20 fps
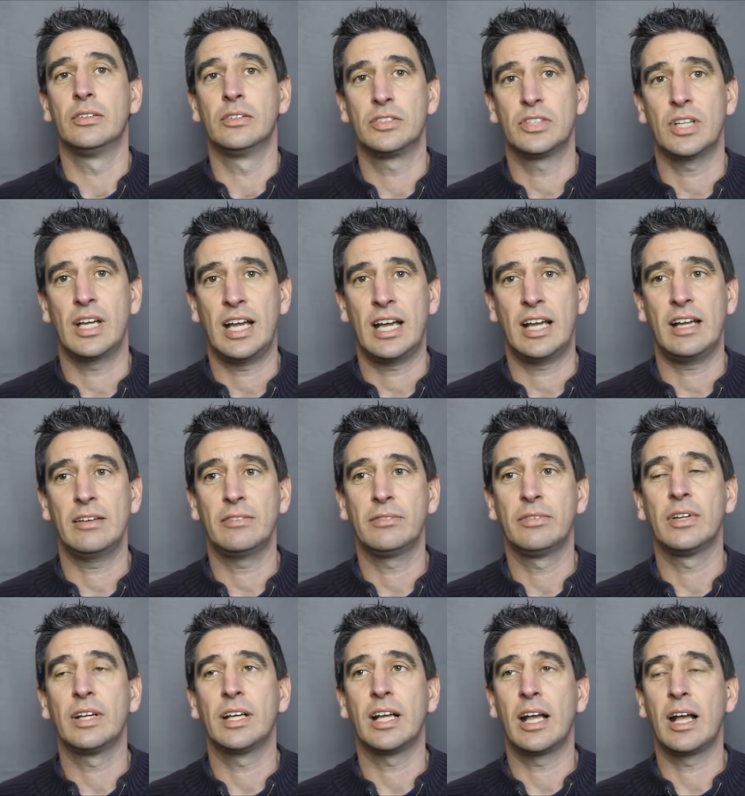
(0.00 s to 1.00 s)
to
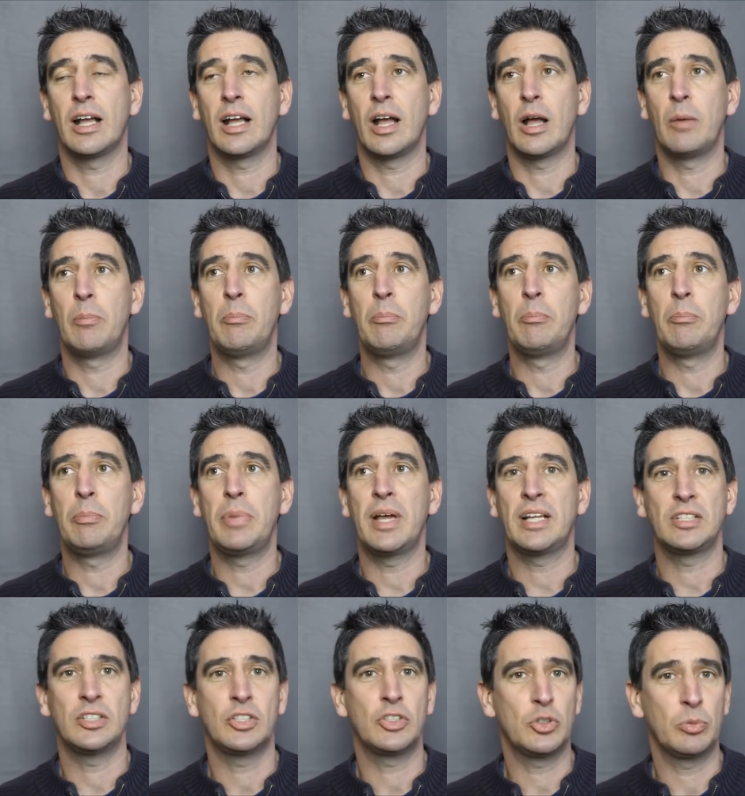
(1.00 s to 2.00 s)
have a
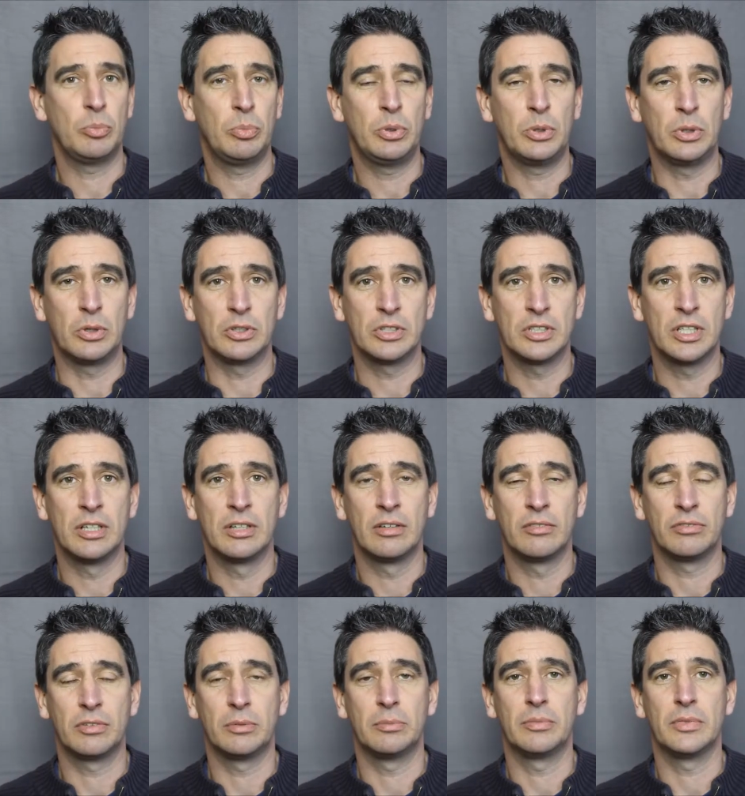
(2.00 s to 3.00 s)
better support
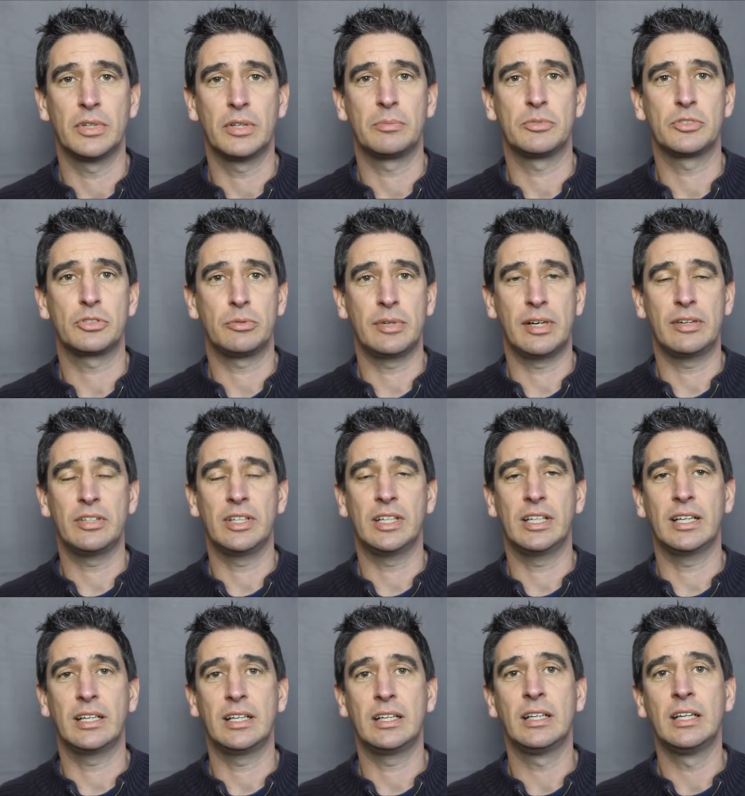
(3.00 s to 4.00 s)
from the
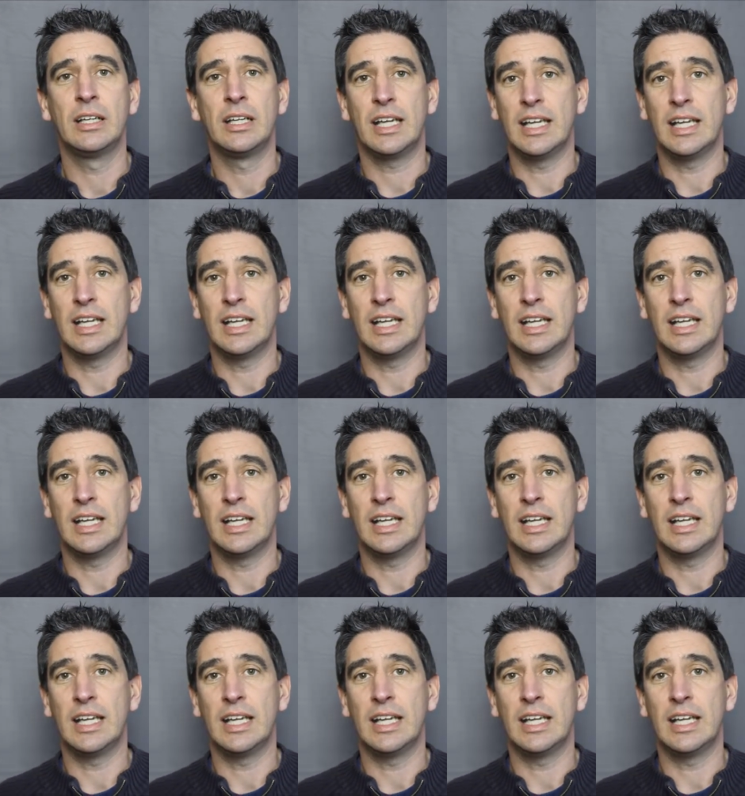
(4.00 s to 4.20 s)
surrounding